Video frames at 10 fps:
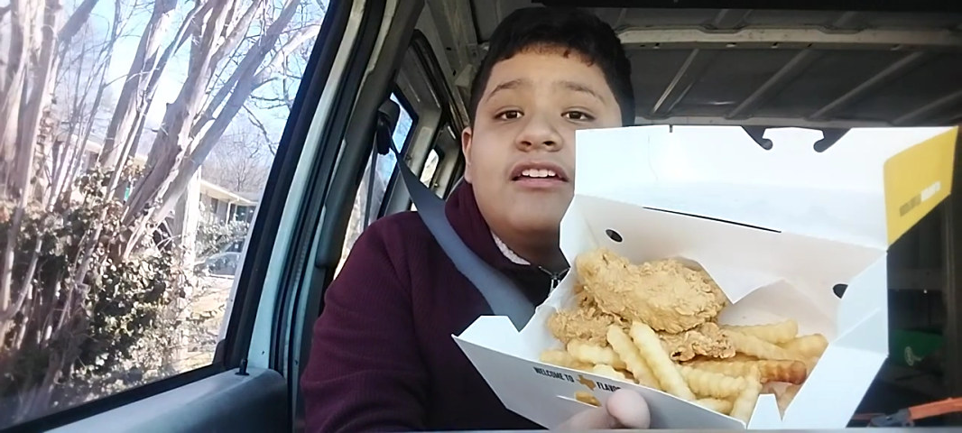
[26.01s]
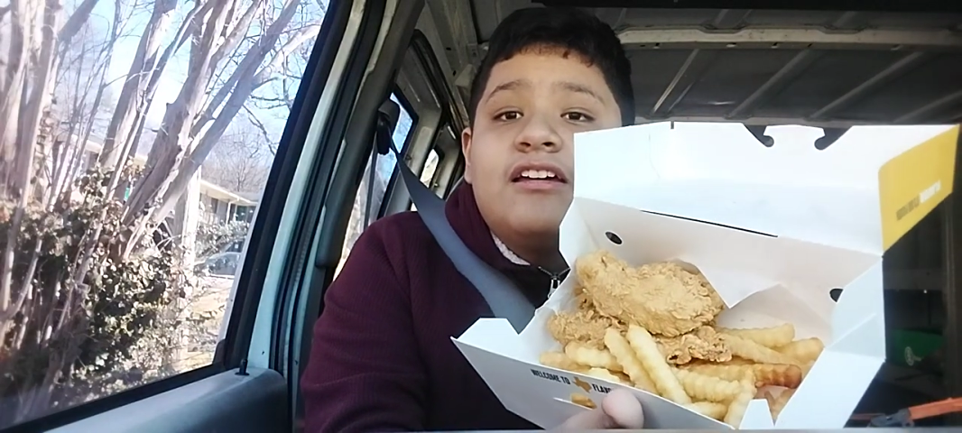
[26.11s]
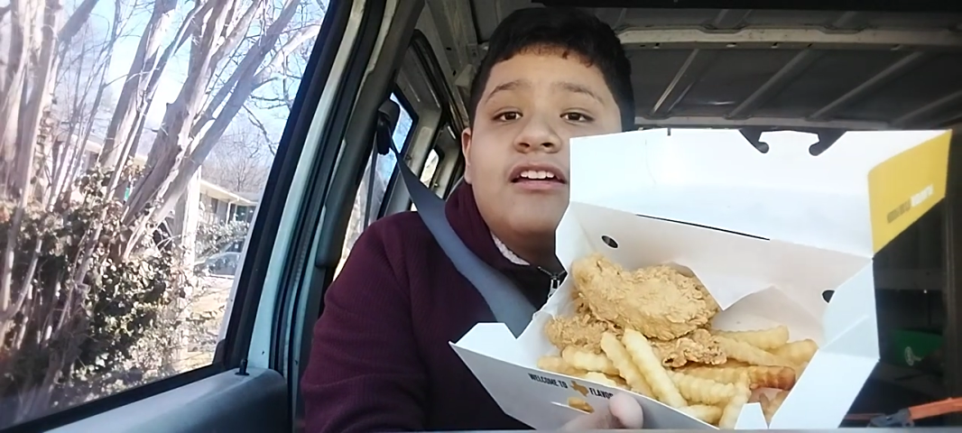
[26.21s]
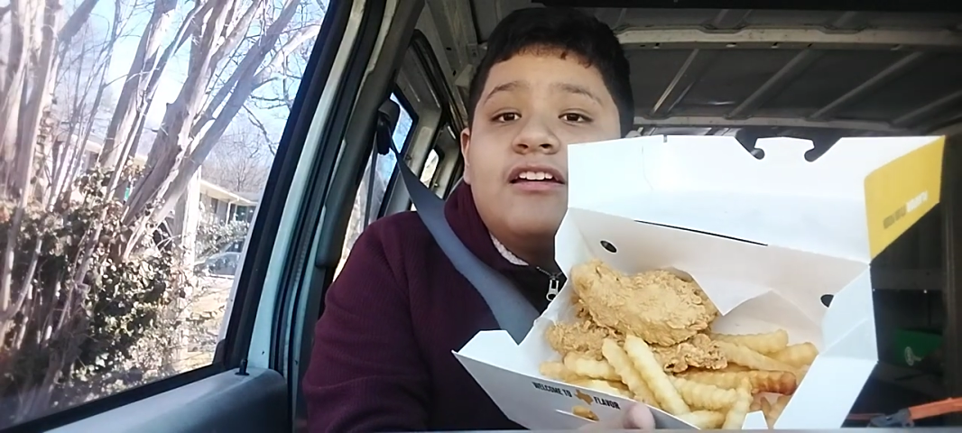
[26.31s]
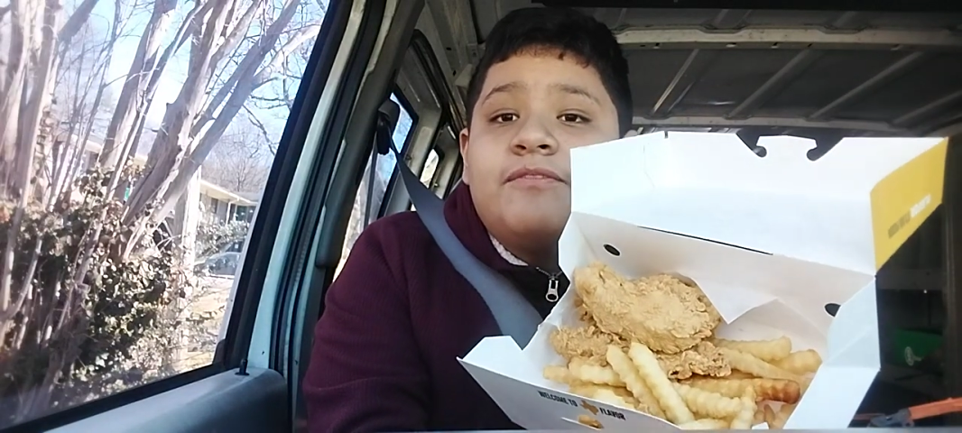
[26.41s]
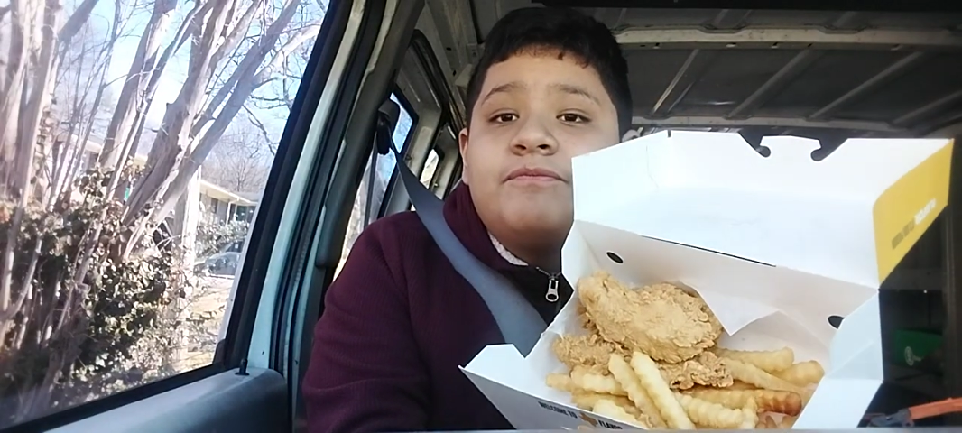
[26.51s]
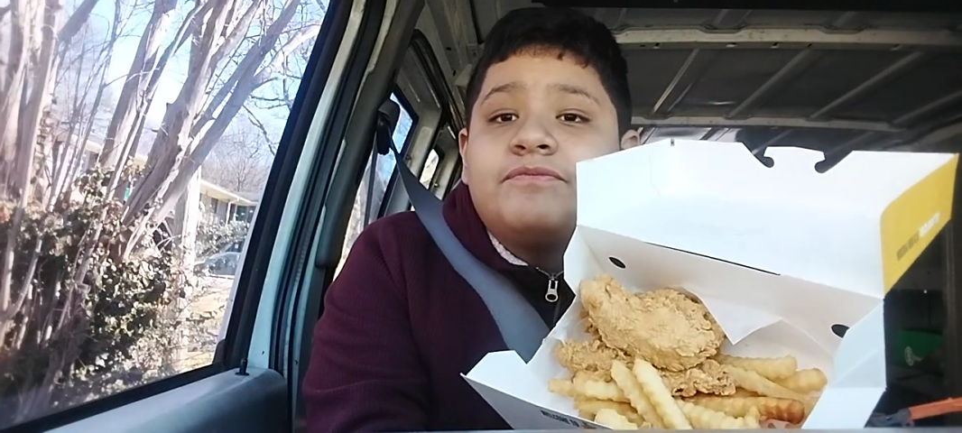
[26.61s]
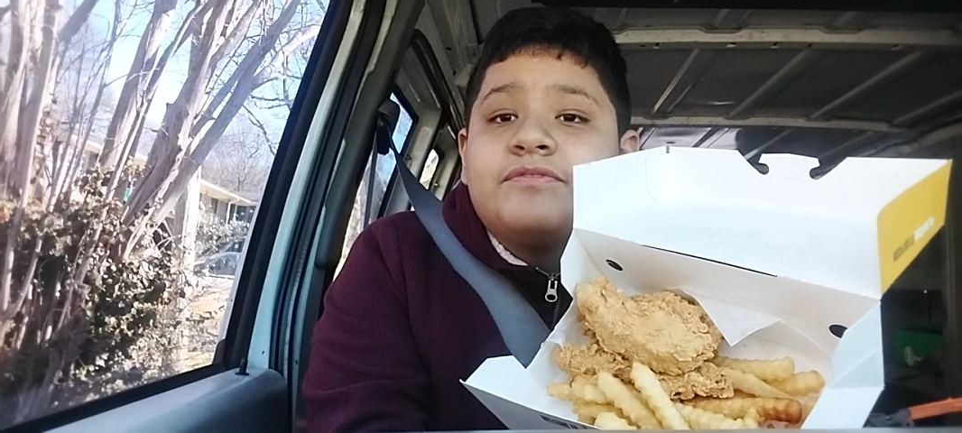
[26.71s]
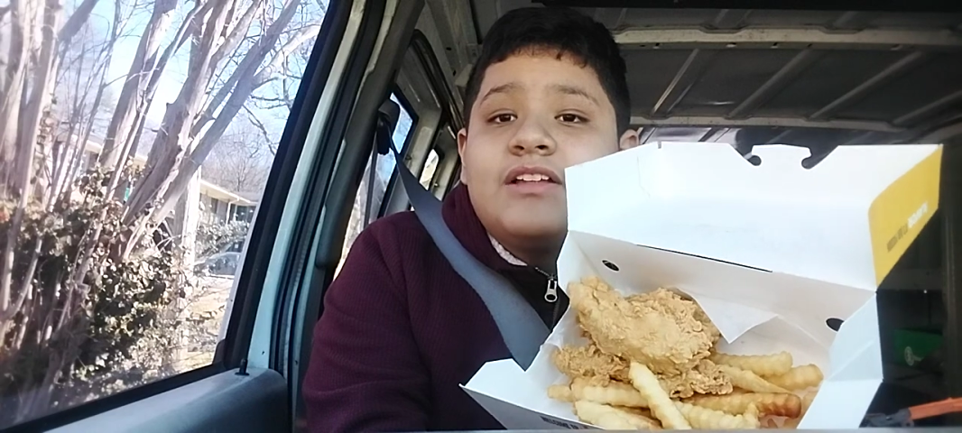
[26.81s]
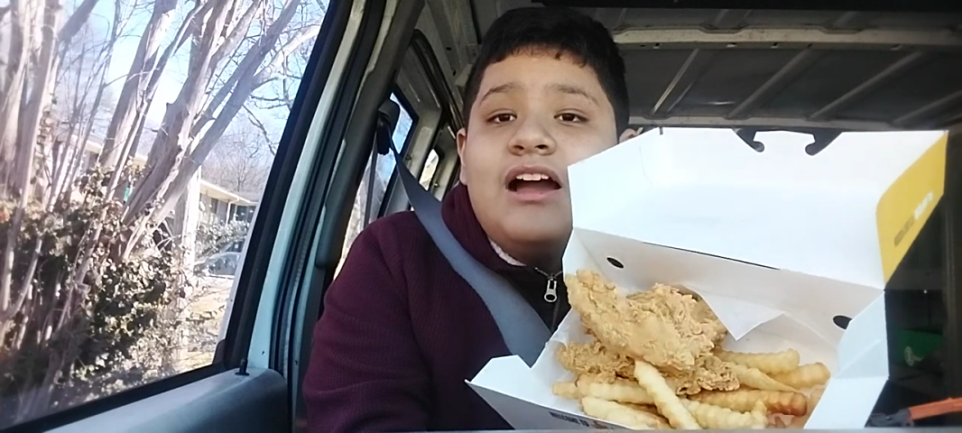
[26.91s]
Uh,
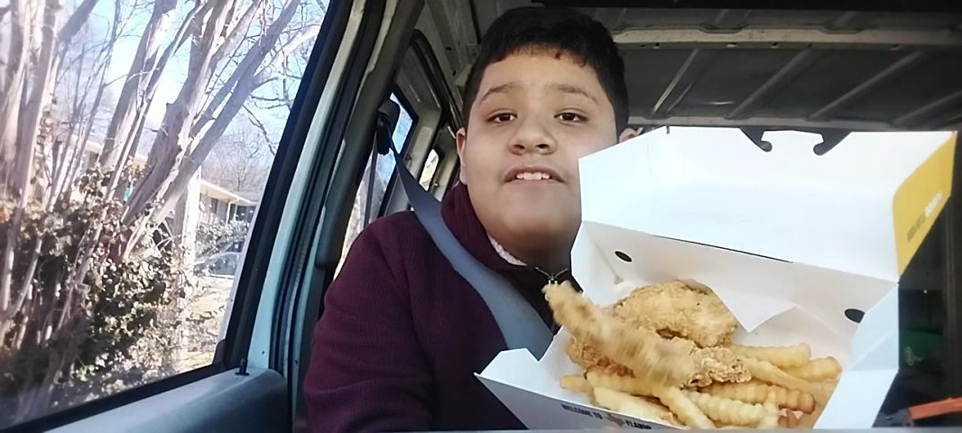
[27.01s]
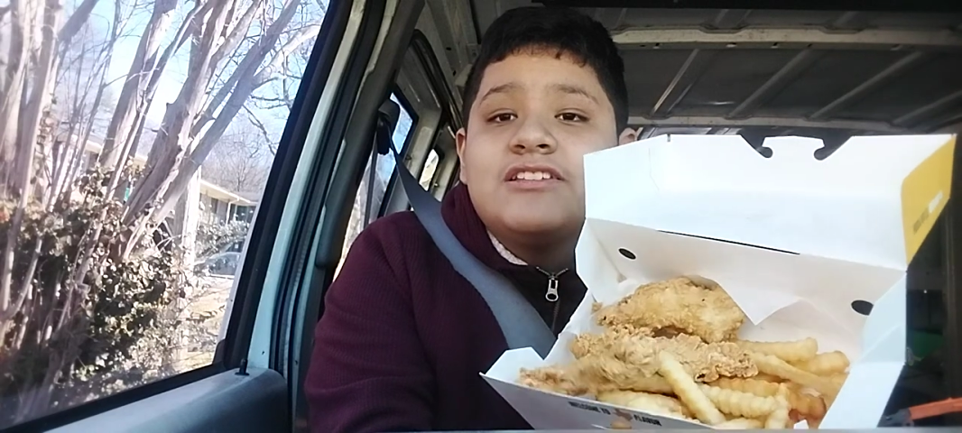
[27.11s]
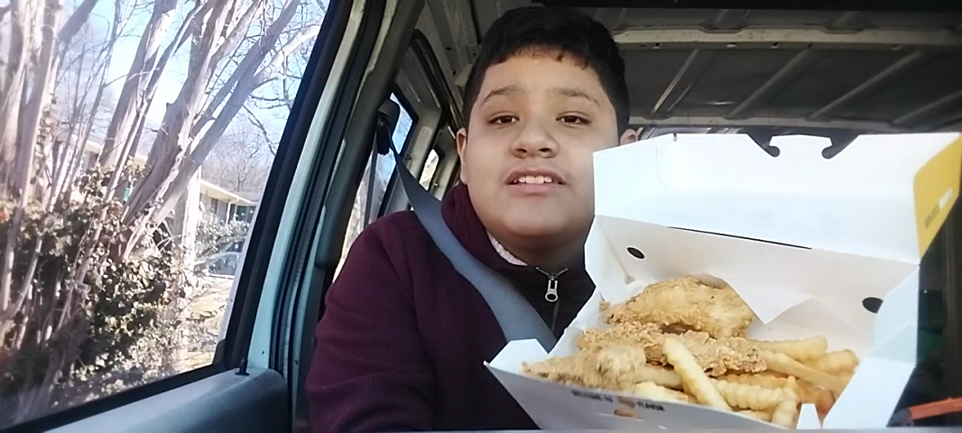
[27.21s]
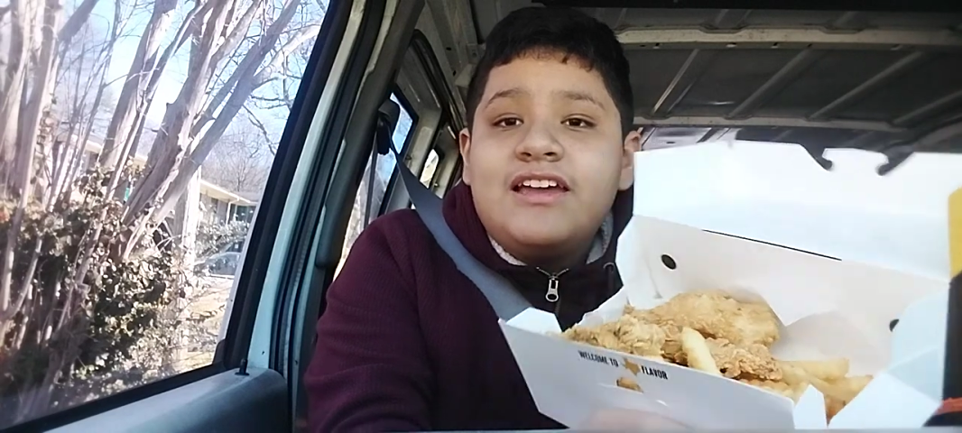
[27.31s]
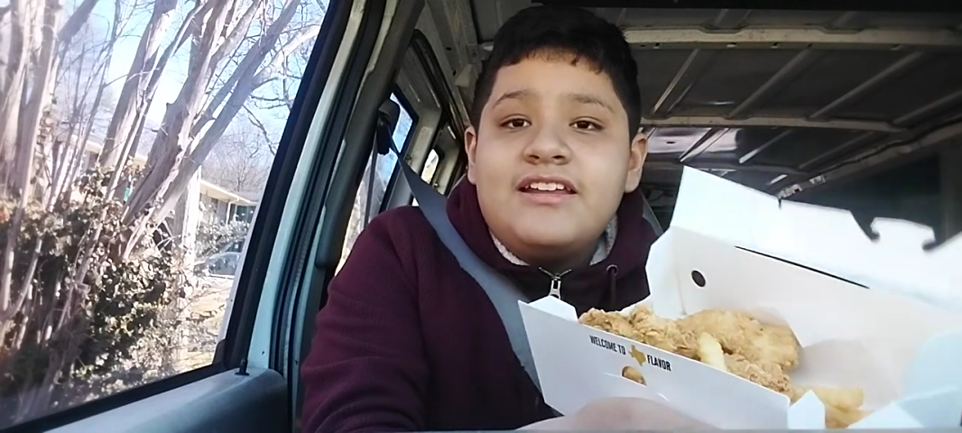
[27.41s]
obviously,